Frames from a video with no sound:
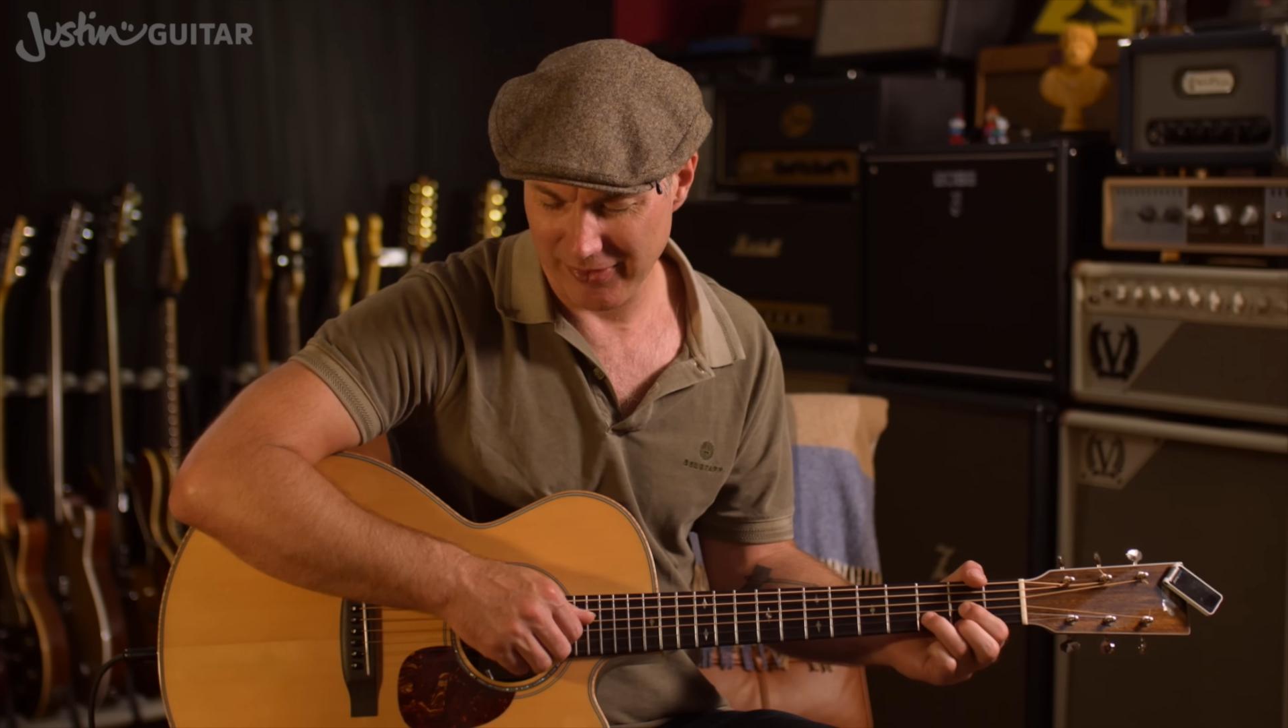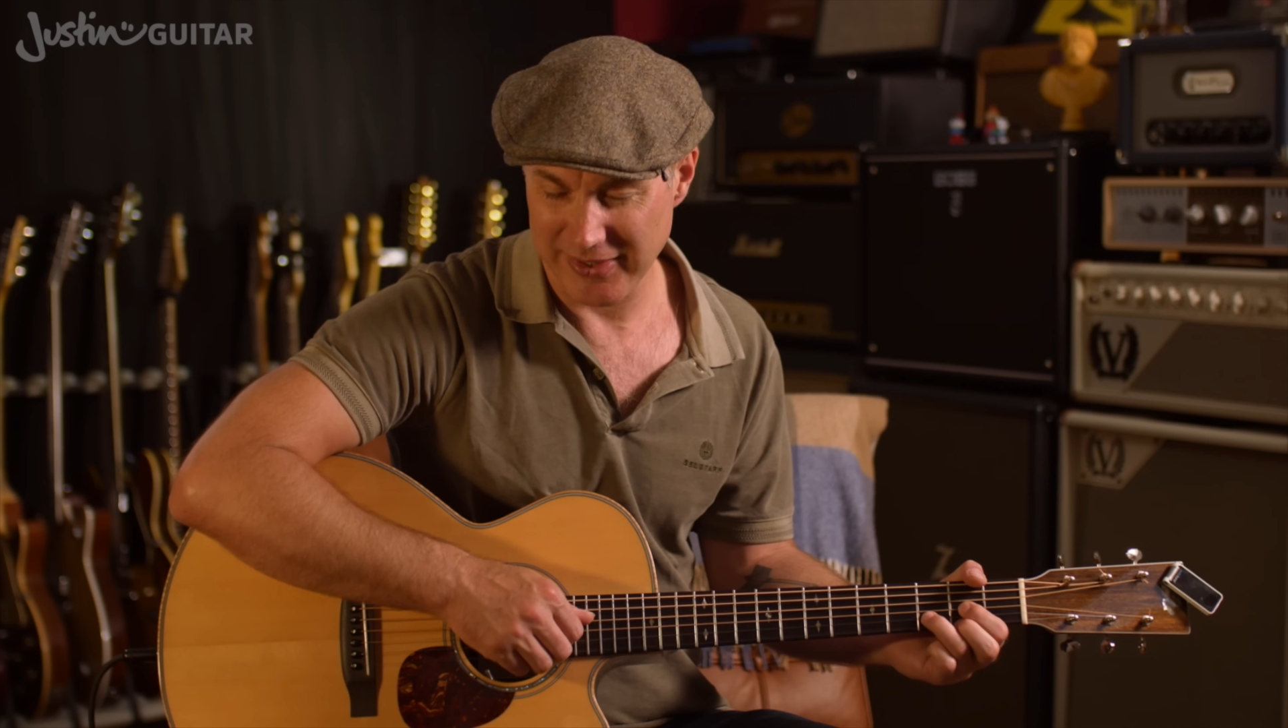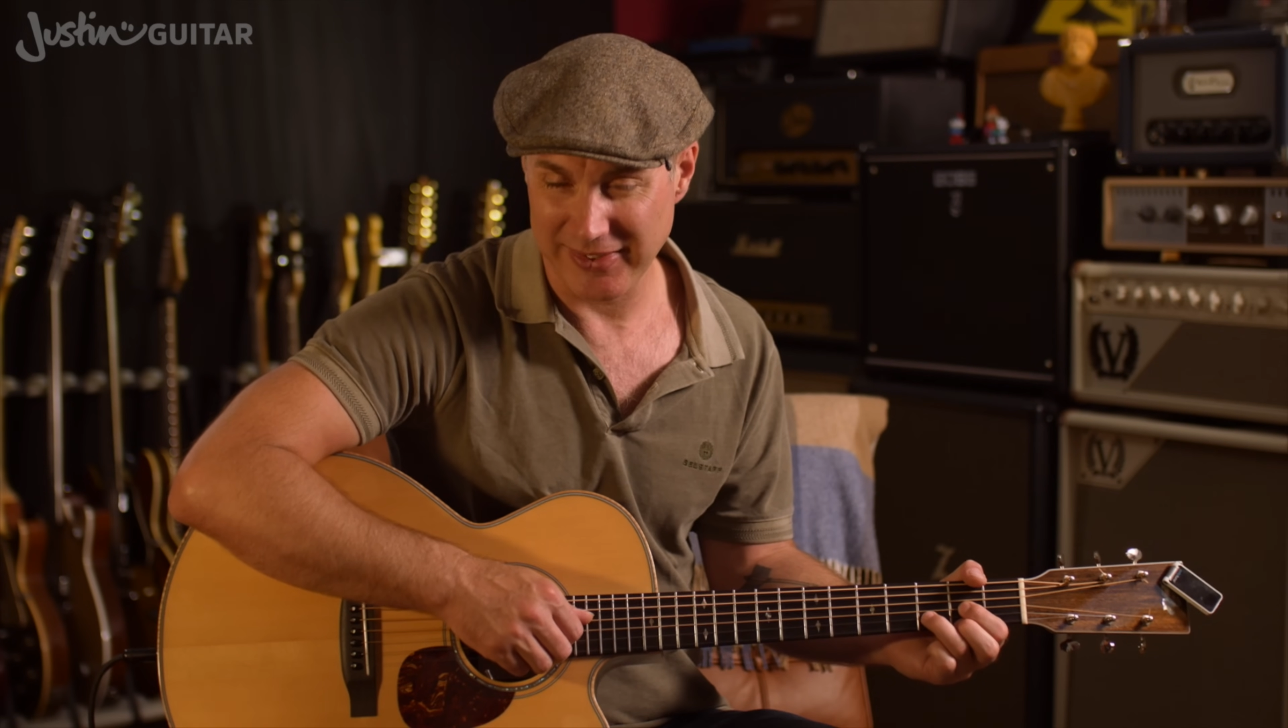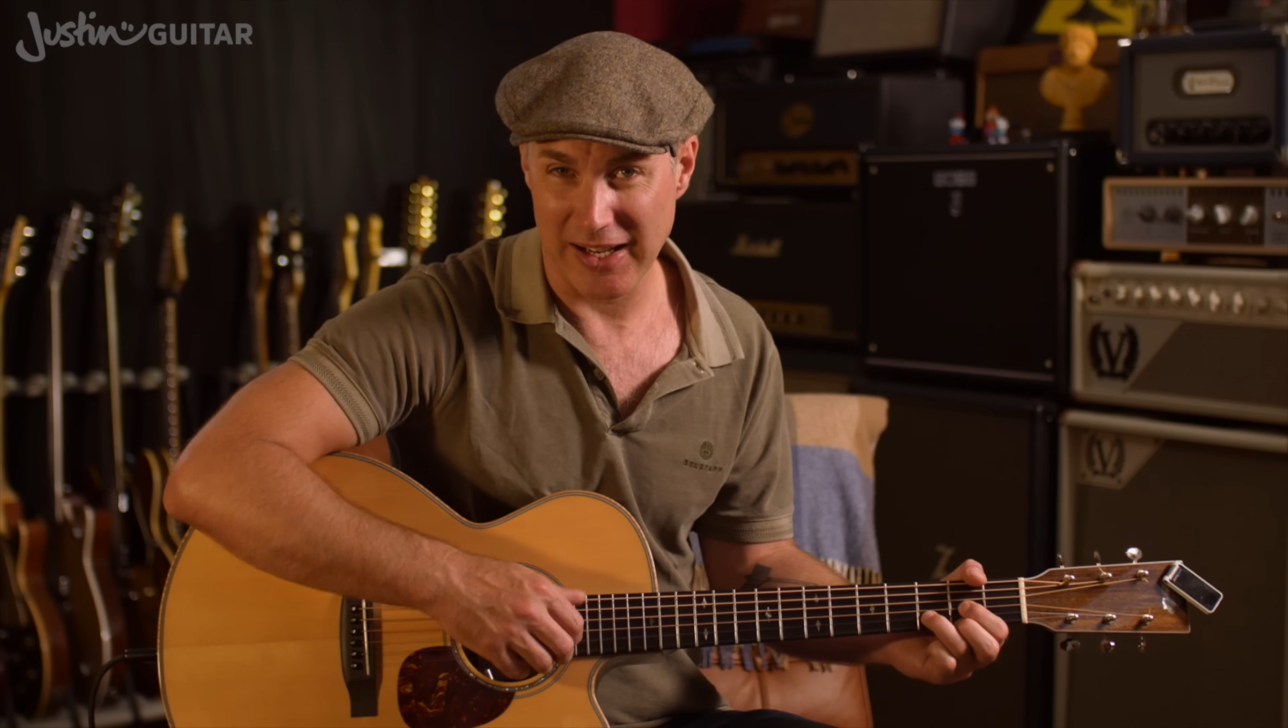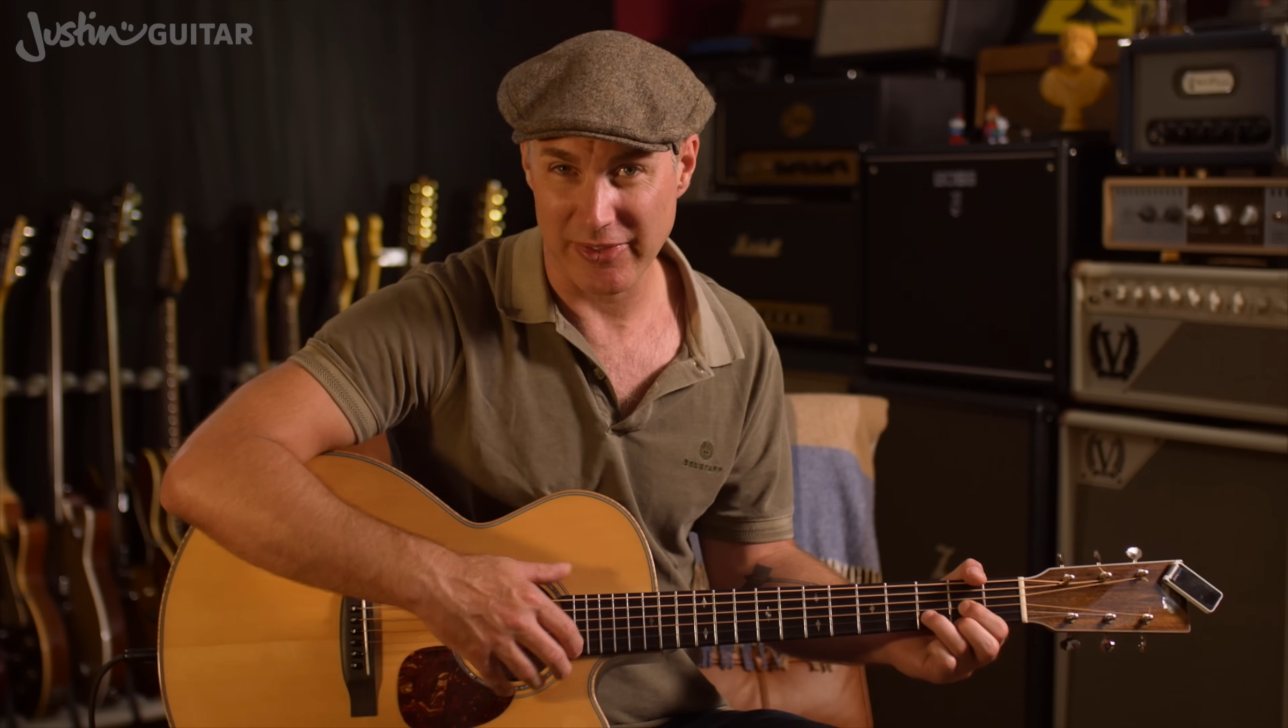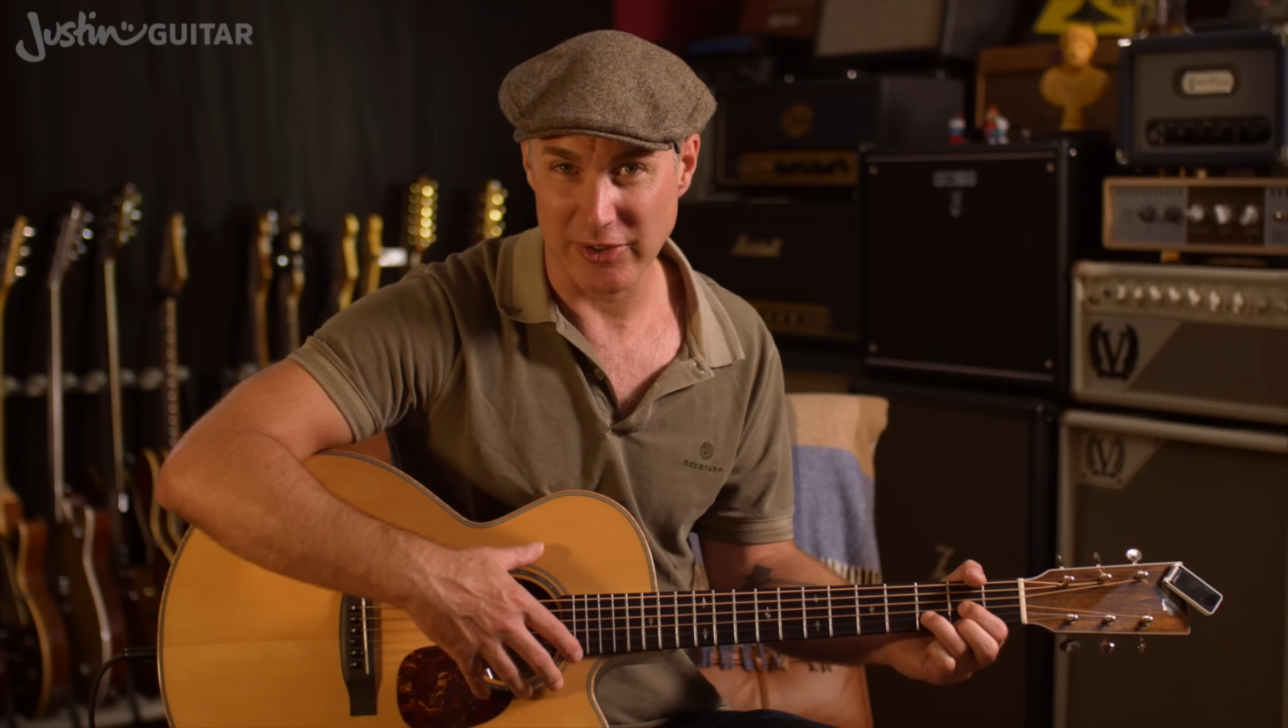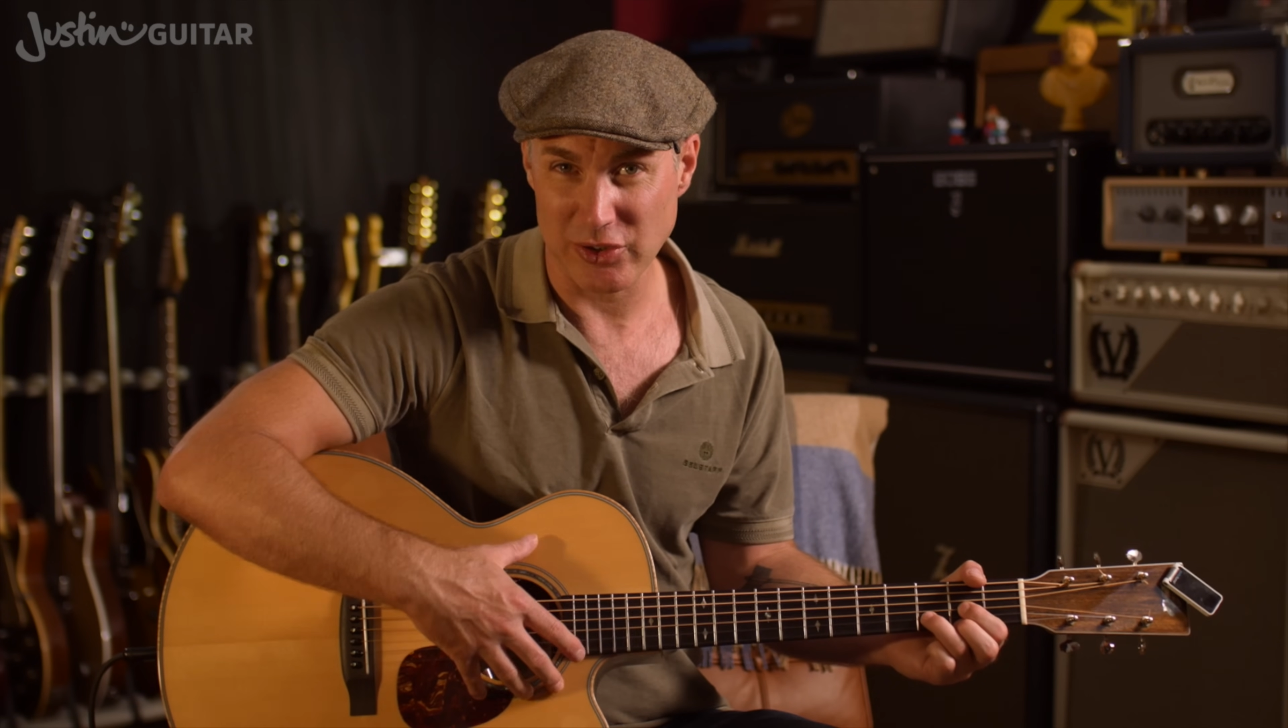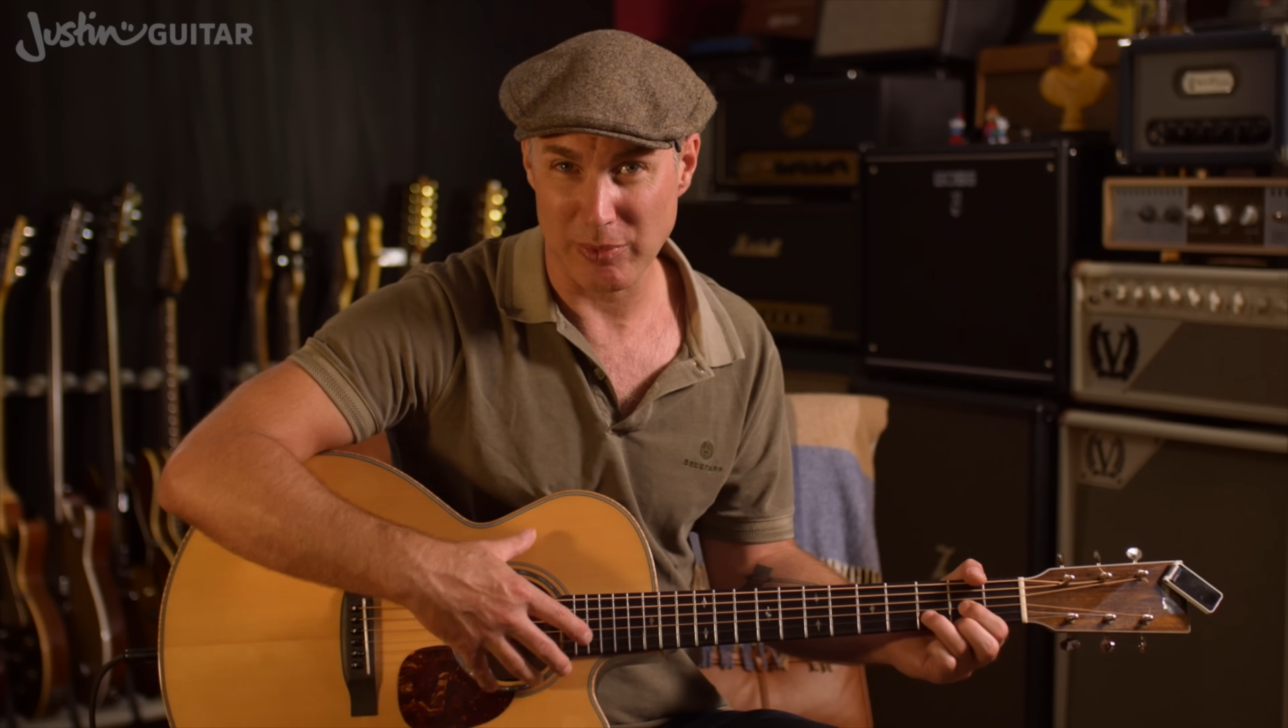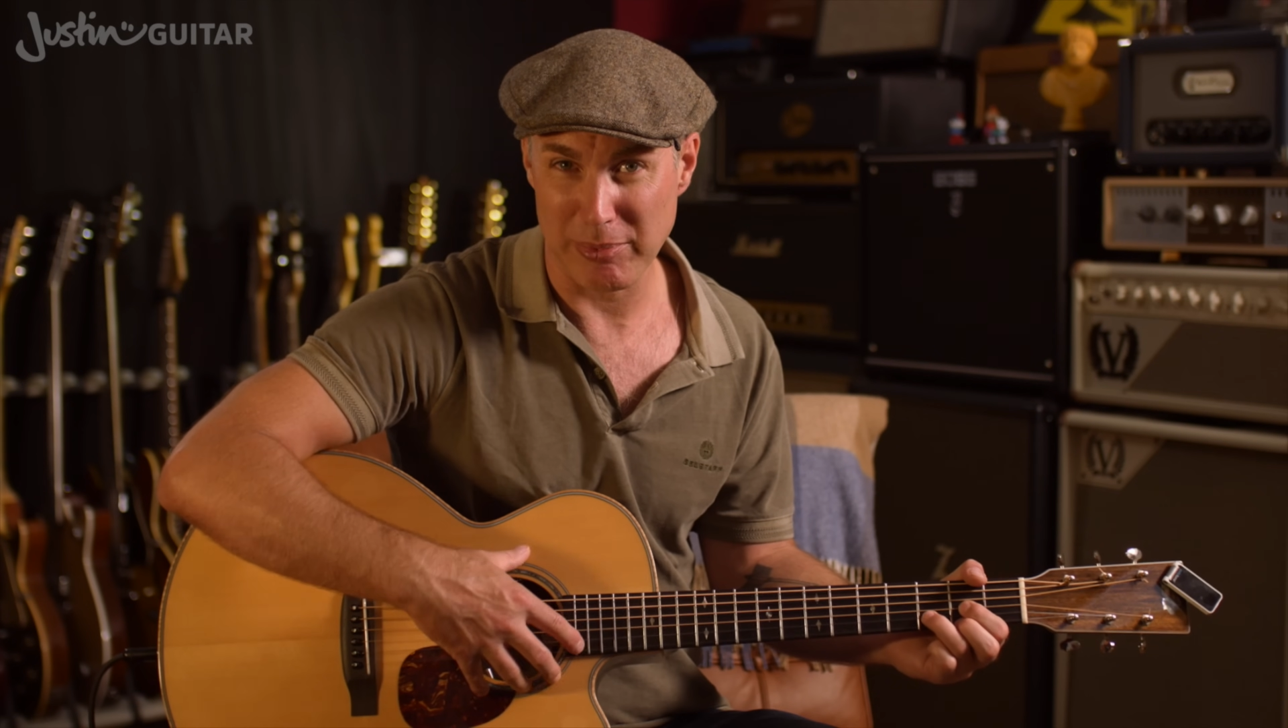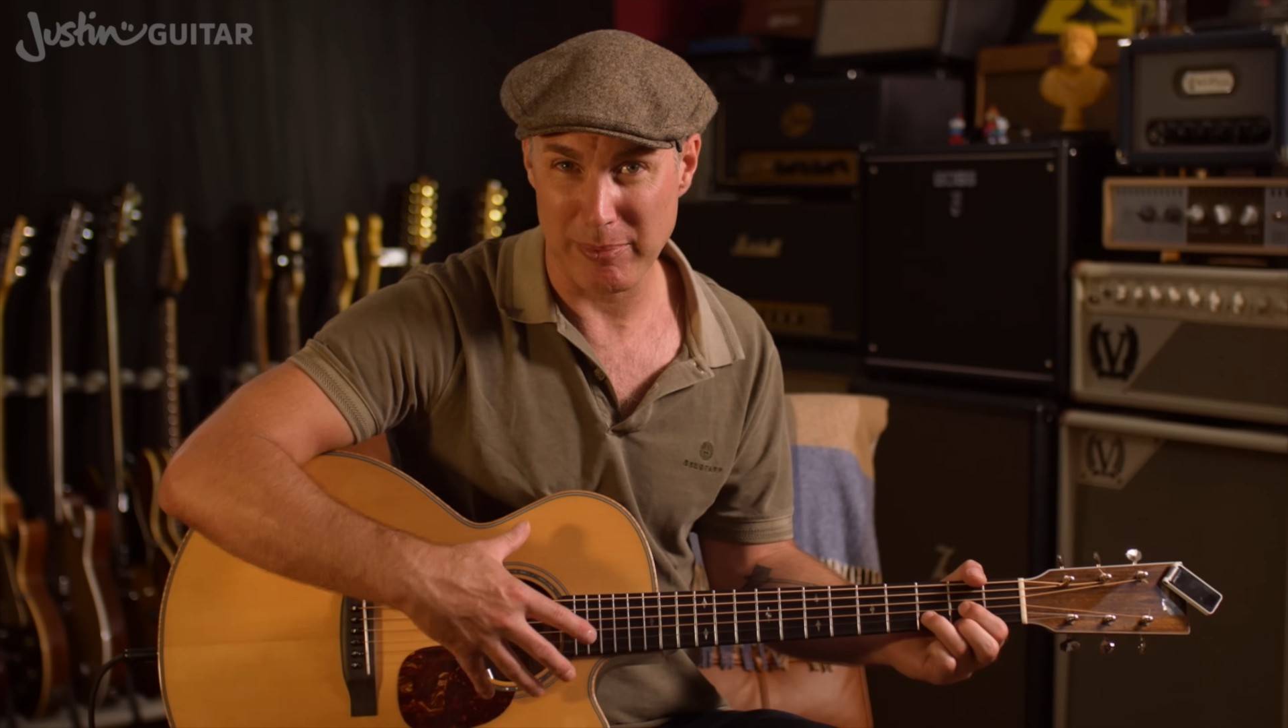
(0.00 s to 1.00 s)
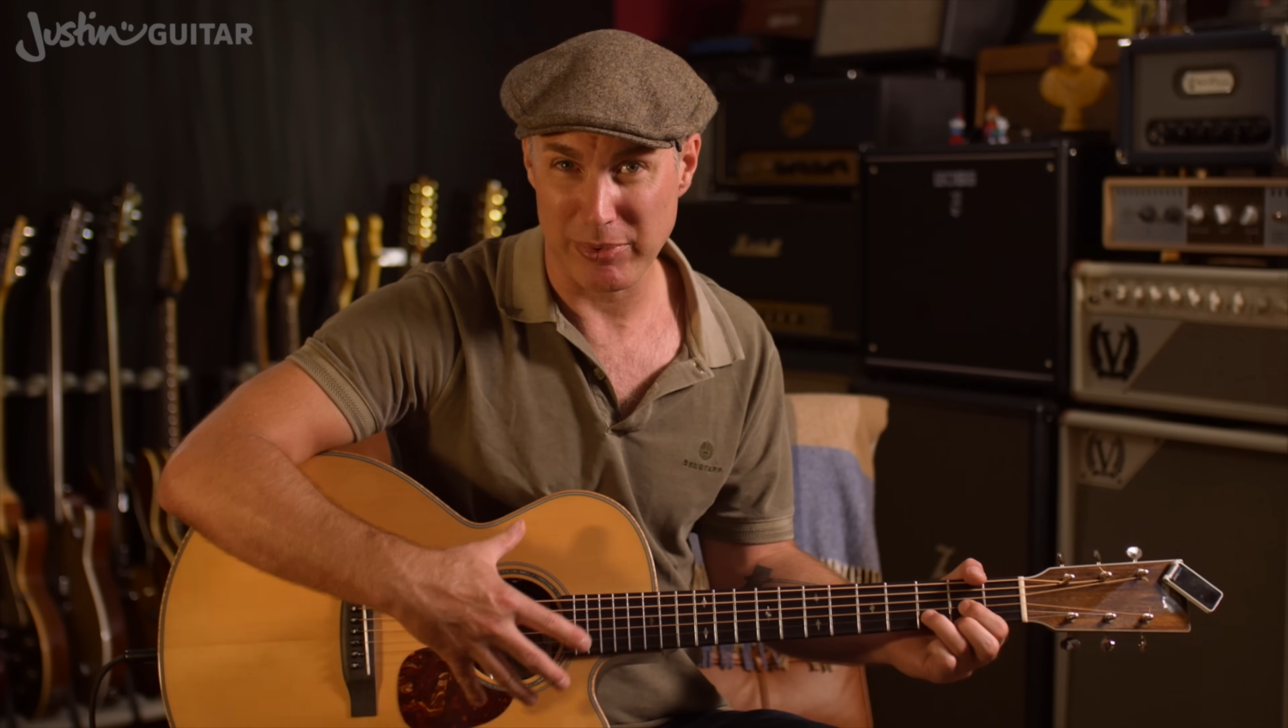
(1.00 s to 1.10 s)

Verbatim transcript: of the sound that should be